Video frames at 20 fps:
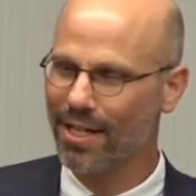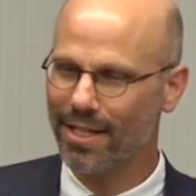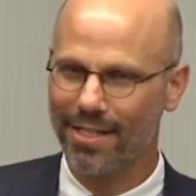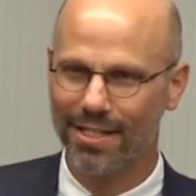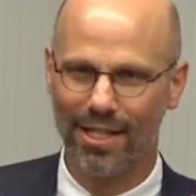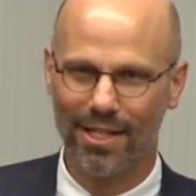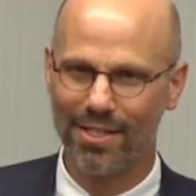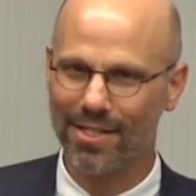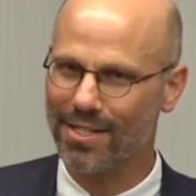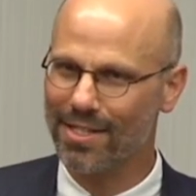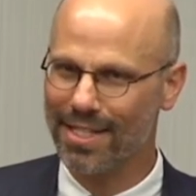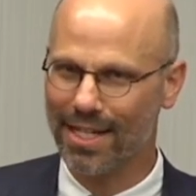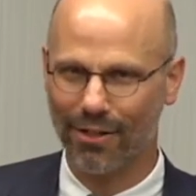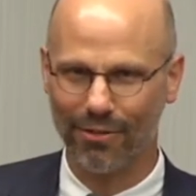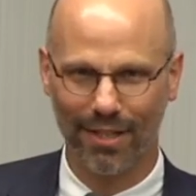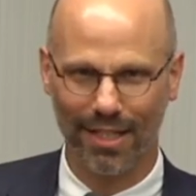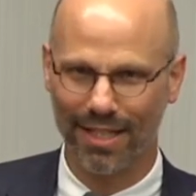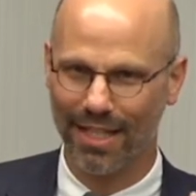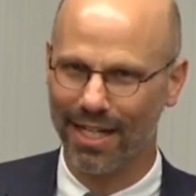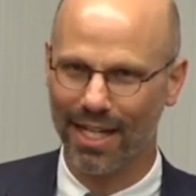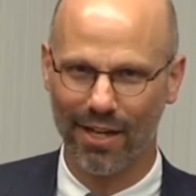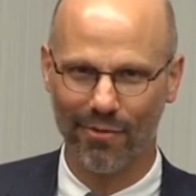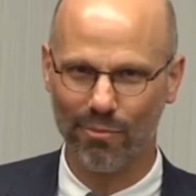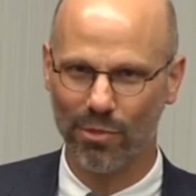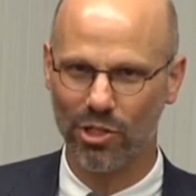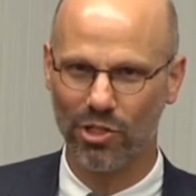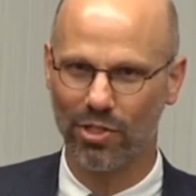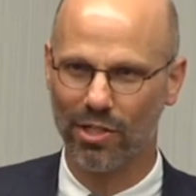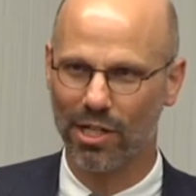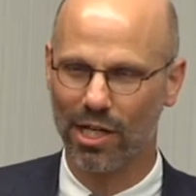Doesn't sound like they'd have
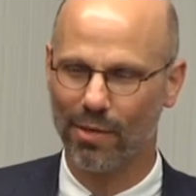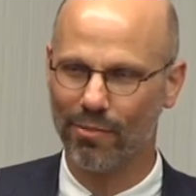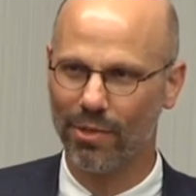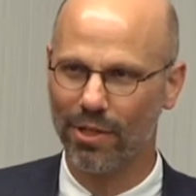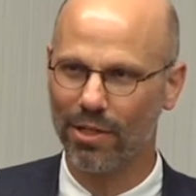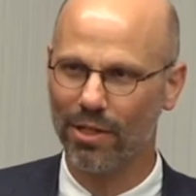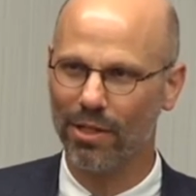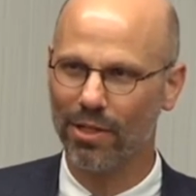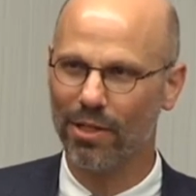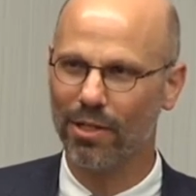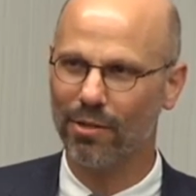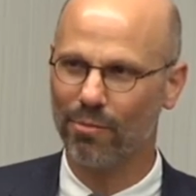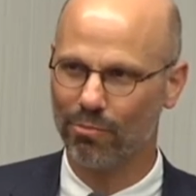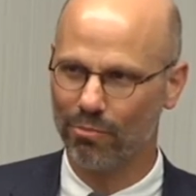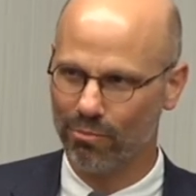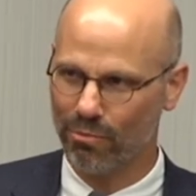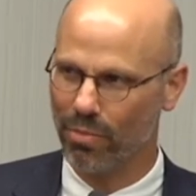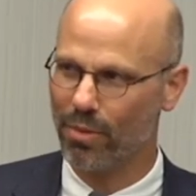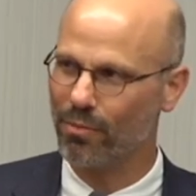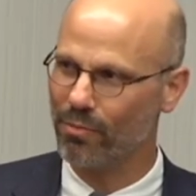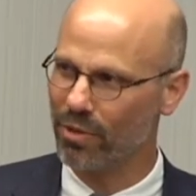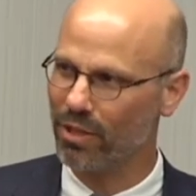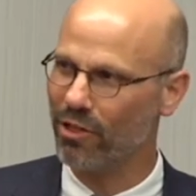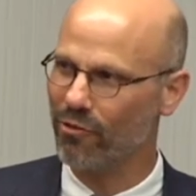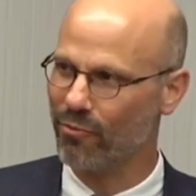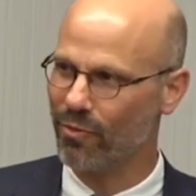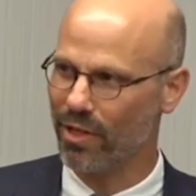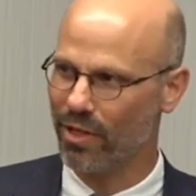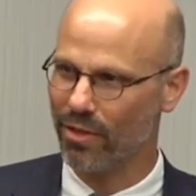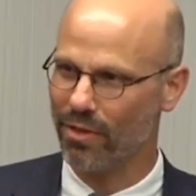much in common, but
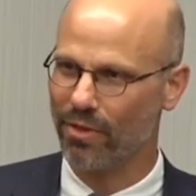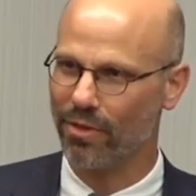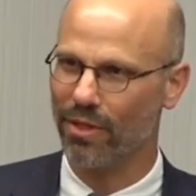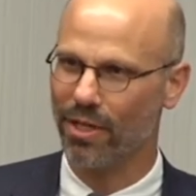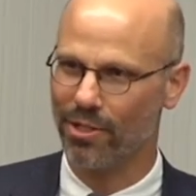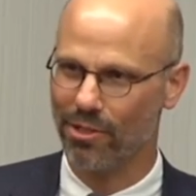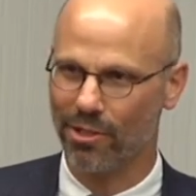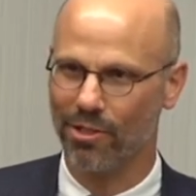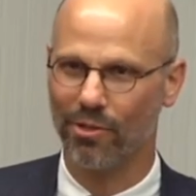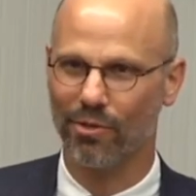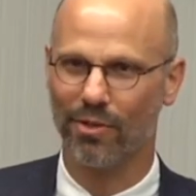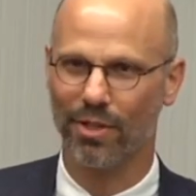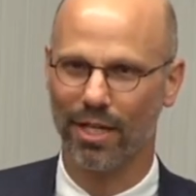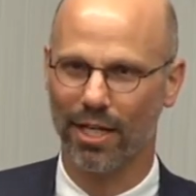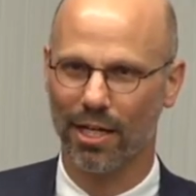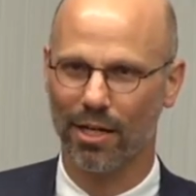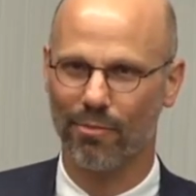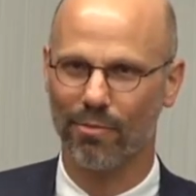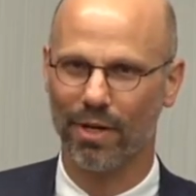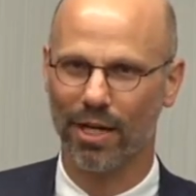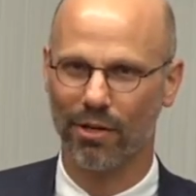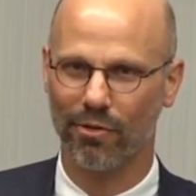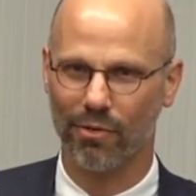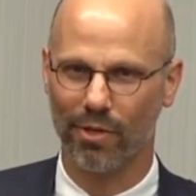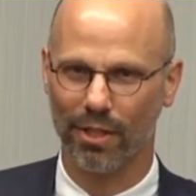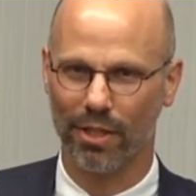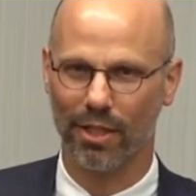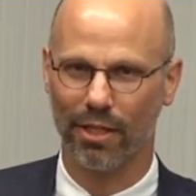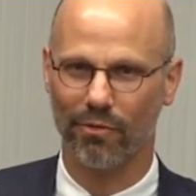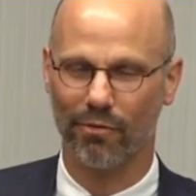believe me, they do, and they come back
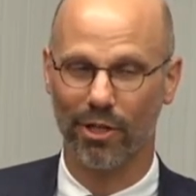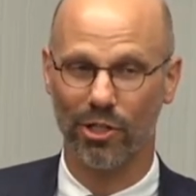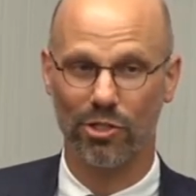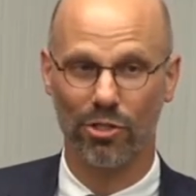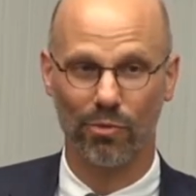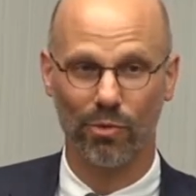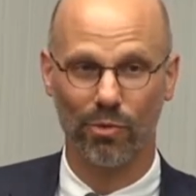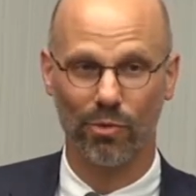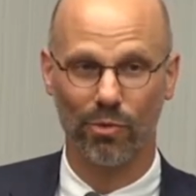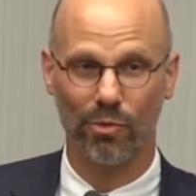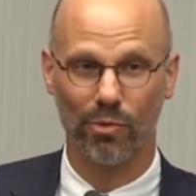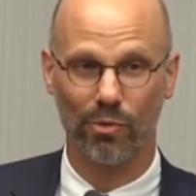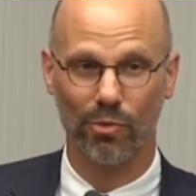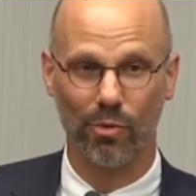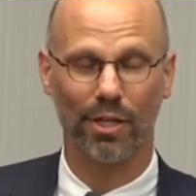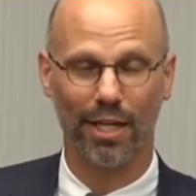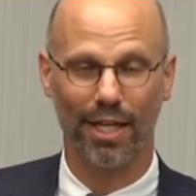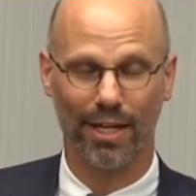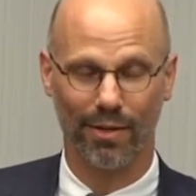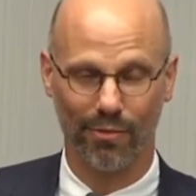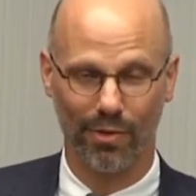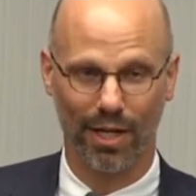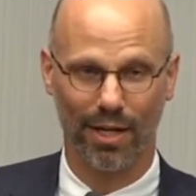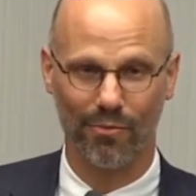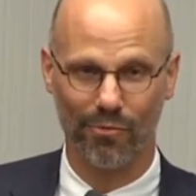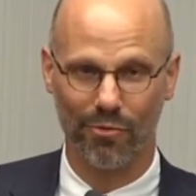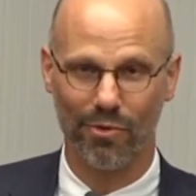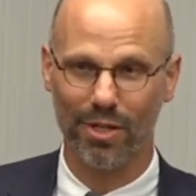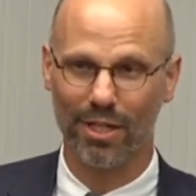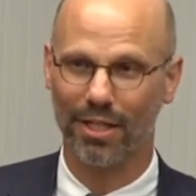really enriched. So what we're looking at, what
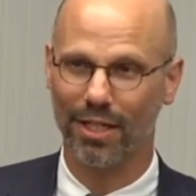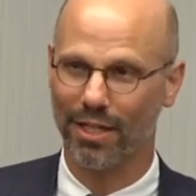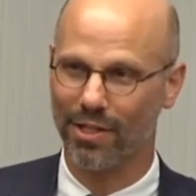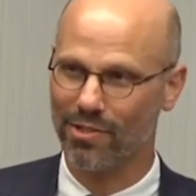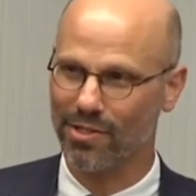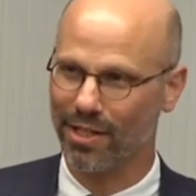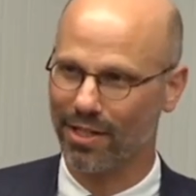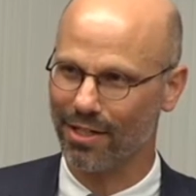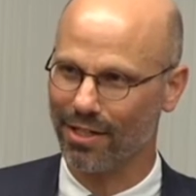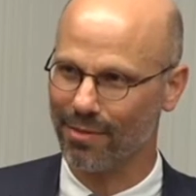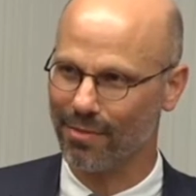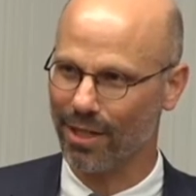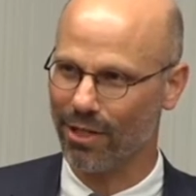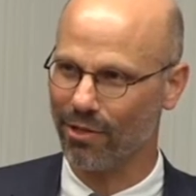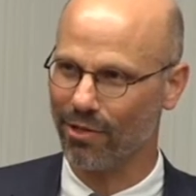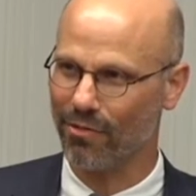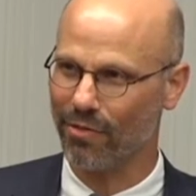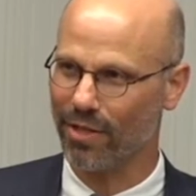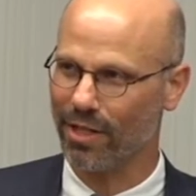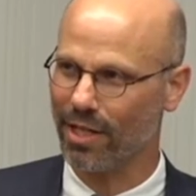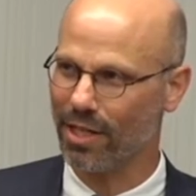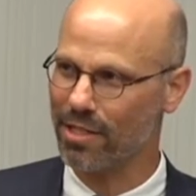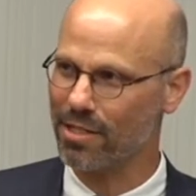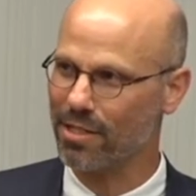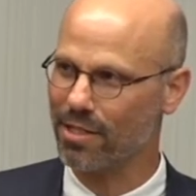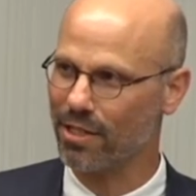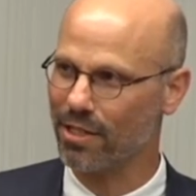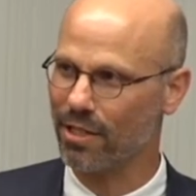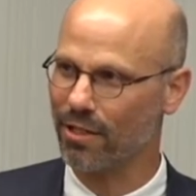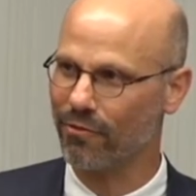I'm really excited about over the
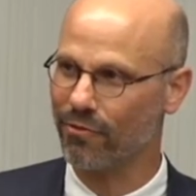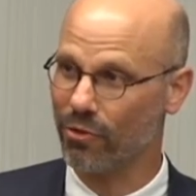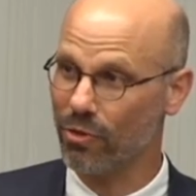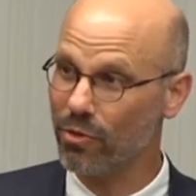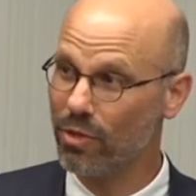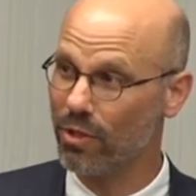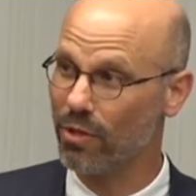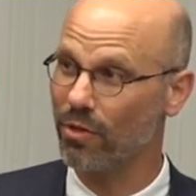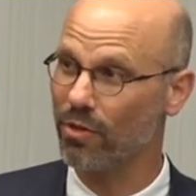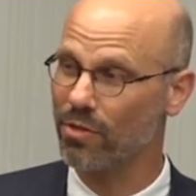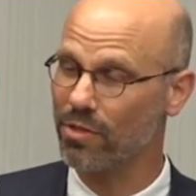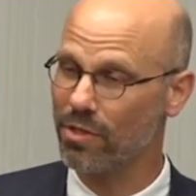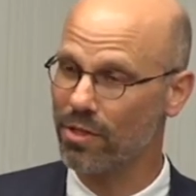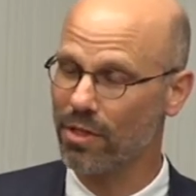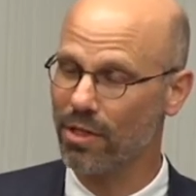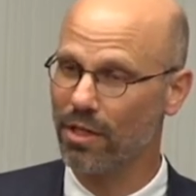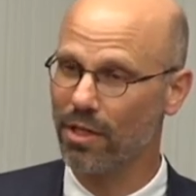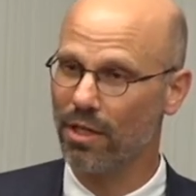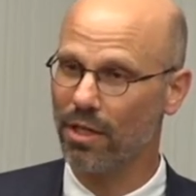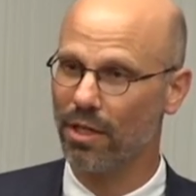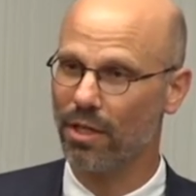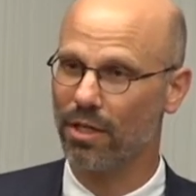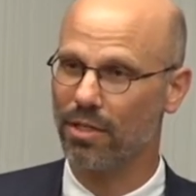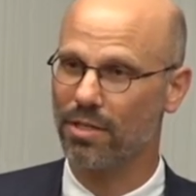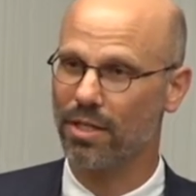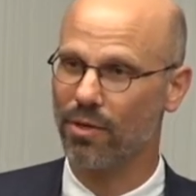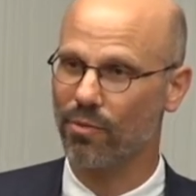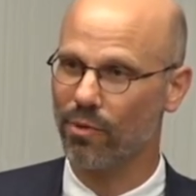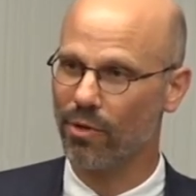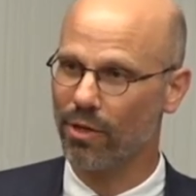next uh, few years, is
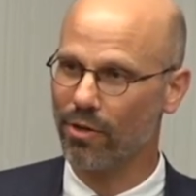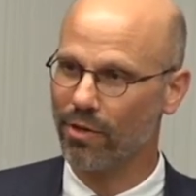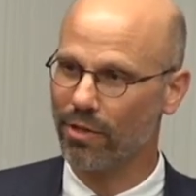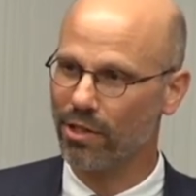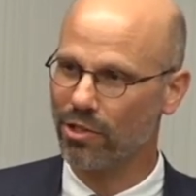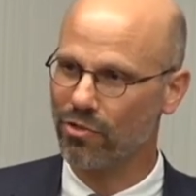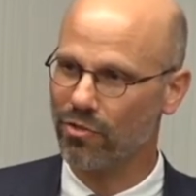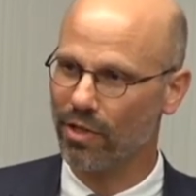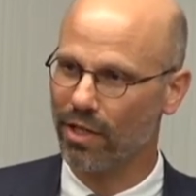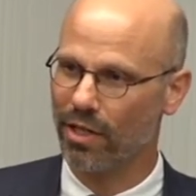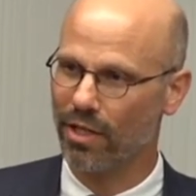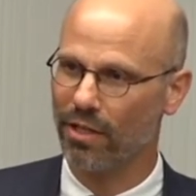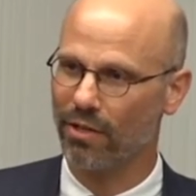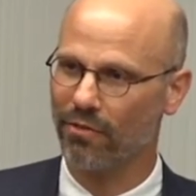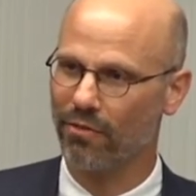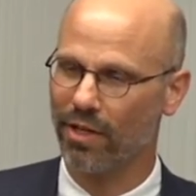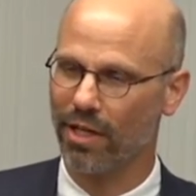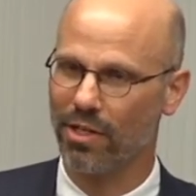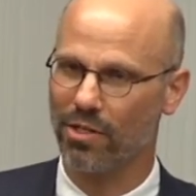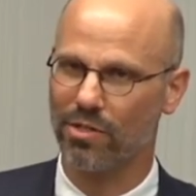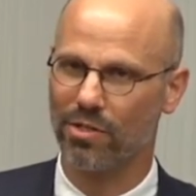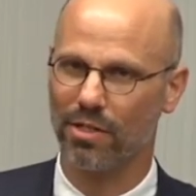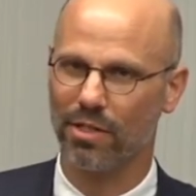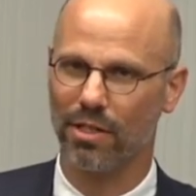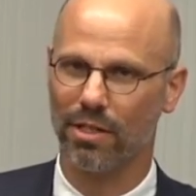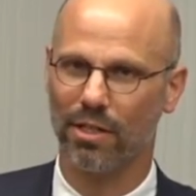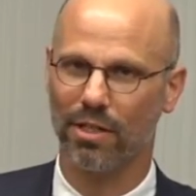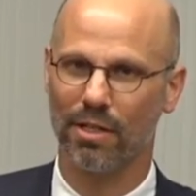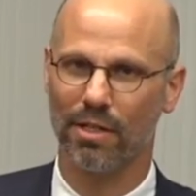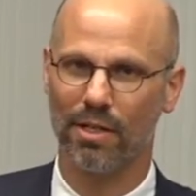that we're going to try to invest
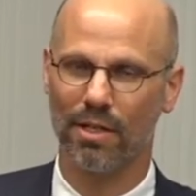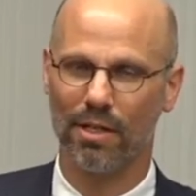in,